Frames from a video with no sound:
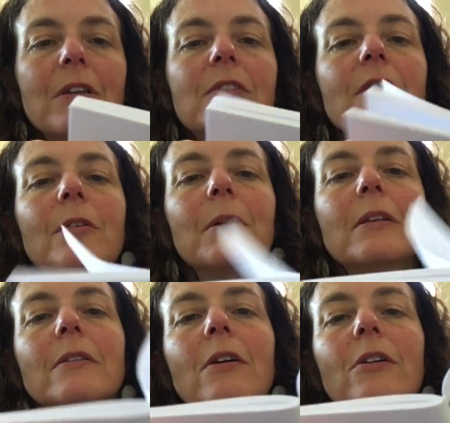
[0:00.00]
read
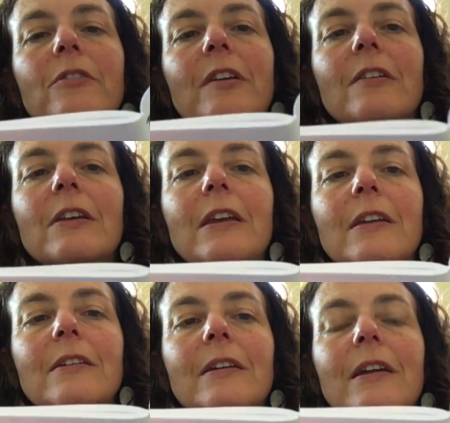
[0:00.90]
German haltingly
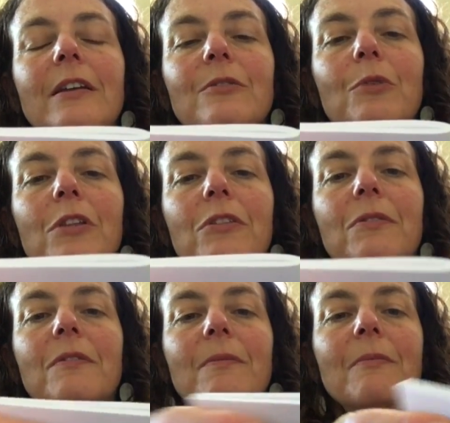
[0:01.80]
and with
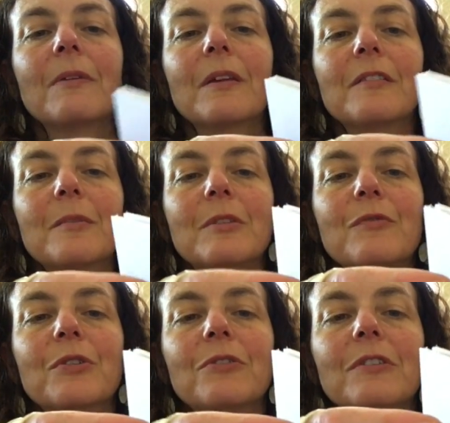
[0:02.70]
some
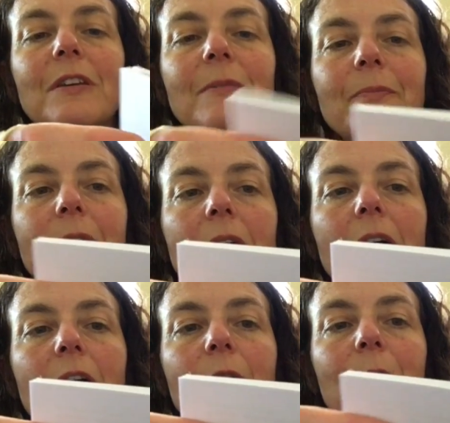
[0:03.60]
difficulty.
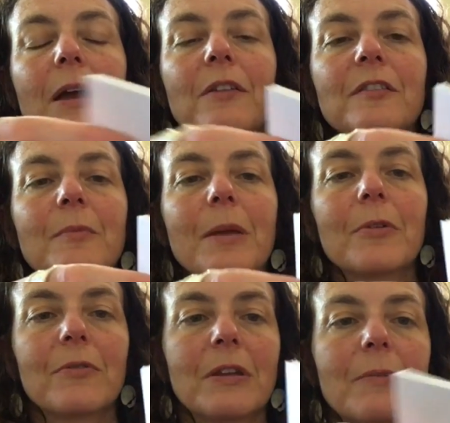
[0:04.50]
I used to be able
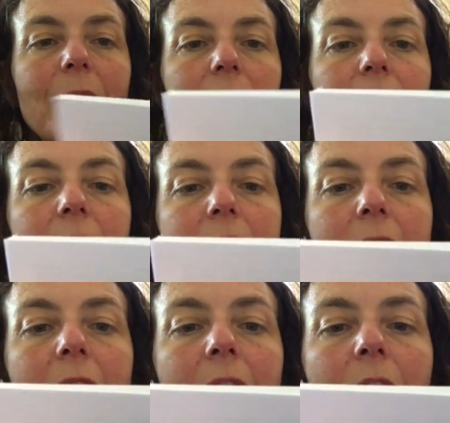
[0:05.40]
to read it better.
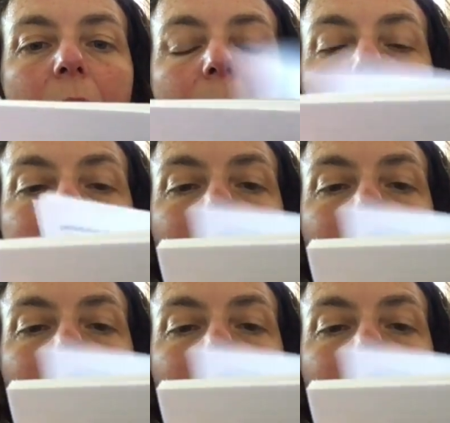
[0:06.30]
But